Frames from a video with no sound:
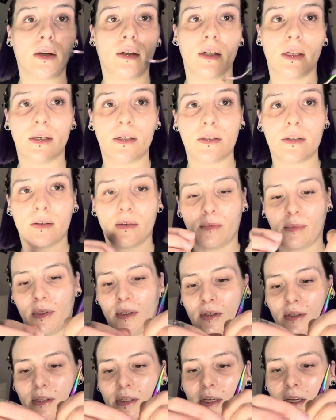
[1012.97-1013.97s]
right, so I'm
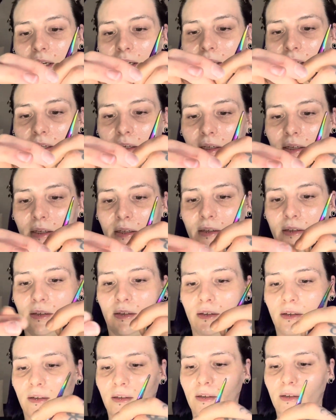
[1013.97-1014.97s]
gonna take
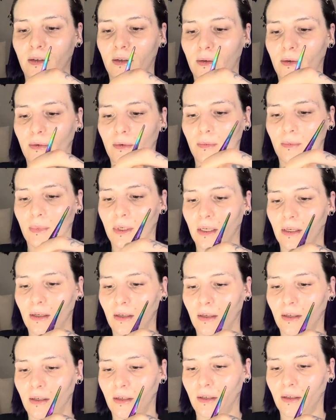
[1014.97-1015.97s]

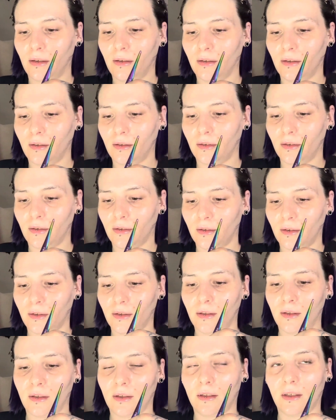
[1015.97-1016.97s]
my
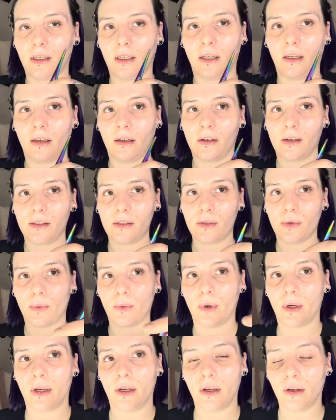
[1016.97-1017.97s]

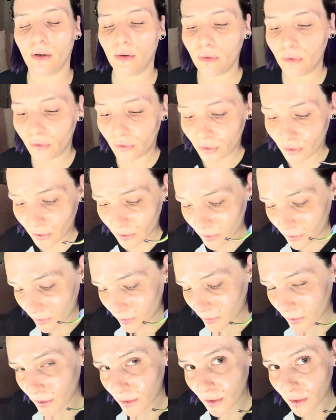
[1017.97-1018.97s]
EI12
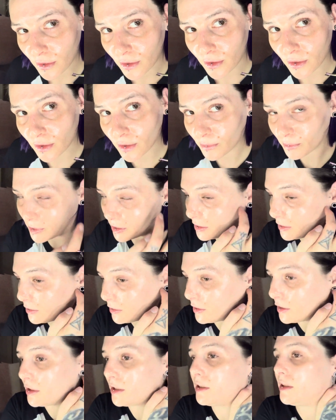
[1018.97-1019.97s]
and I'm gonna
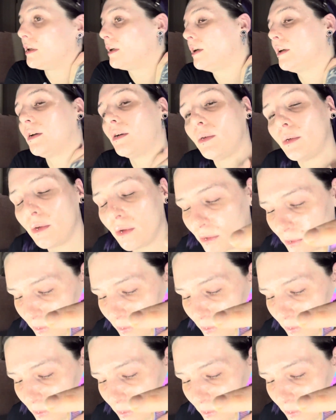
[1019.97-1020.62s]
look down.